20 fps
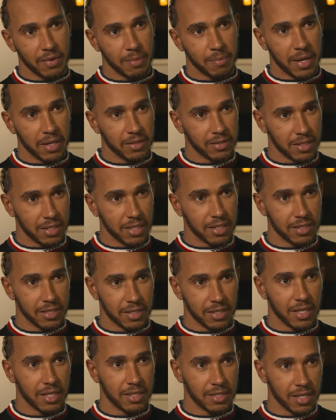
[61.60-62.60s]
it bouncing
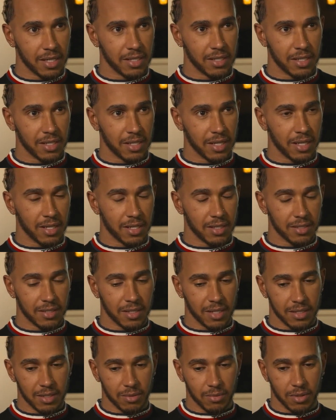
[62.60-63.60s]
as
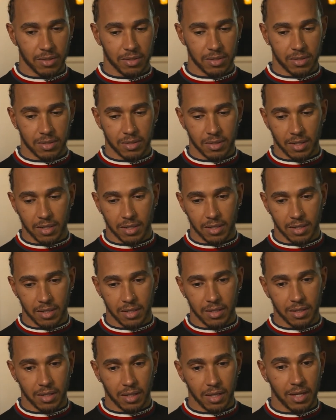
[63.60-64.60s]
it was
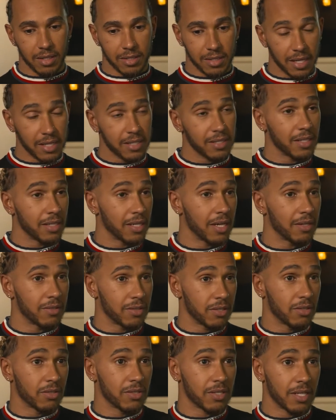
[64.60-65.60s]
in the last test. And now
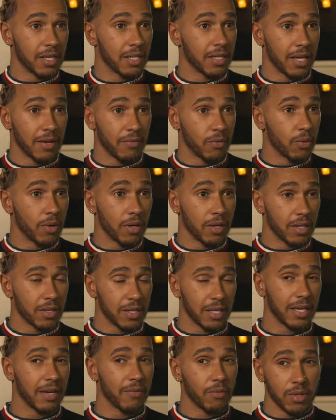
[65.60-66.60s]
that you're seeing everyone, I
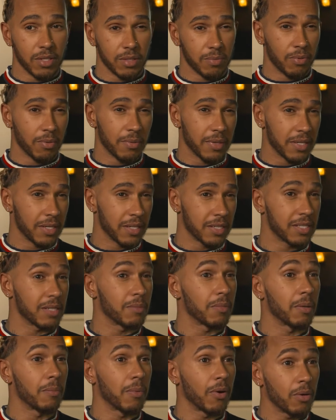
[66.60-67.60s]
think everyone's probably in a
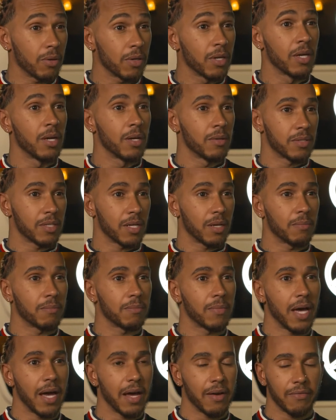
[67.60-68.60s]
similar boat. Some
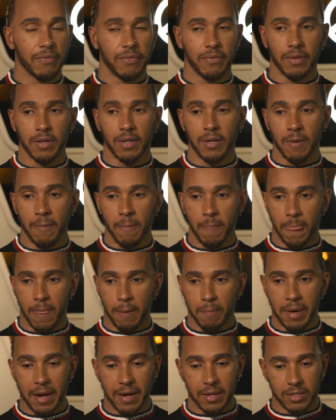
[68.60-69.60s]
have
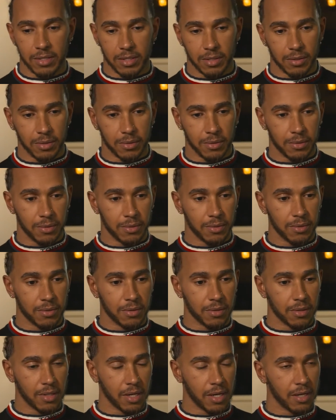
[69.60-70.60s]
managed to
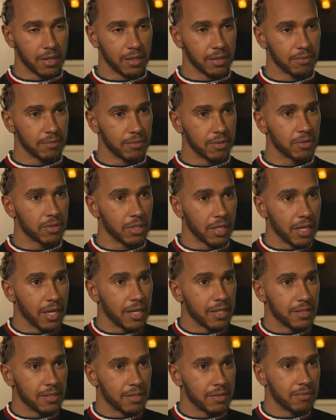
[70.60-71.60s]

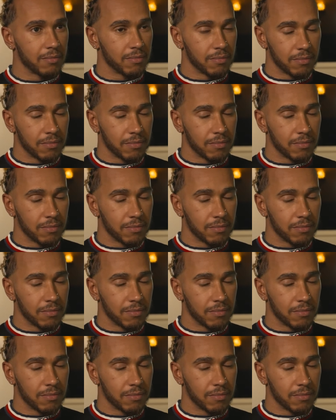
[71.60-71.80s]
utilize